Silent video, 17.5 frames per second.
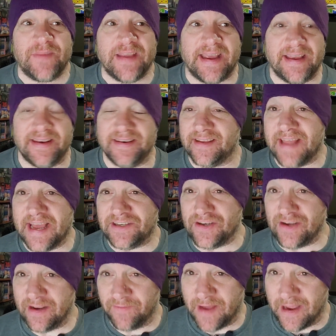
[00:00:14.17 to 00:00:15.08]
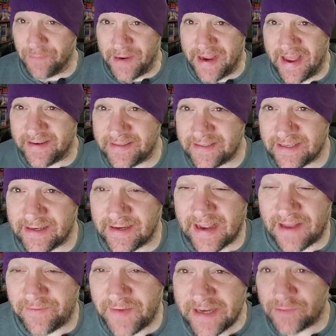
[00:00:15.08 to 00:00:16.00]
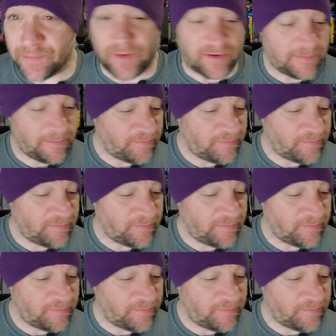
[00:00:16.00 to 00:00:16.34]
and that's you can find me at Facebook.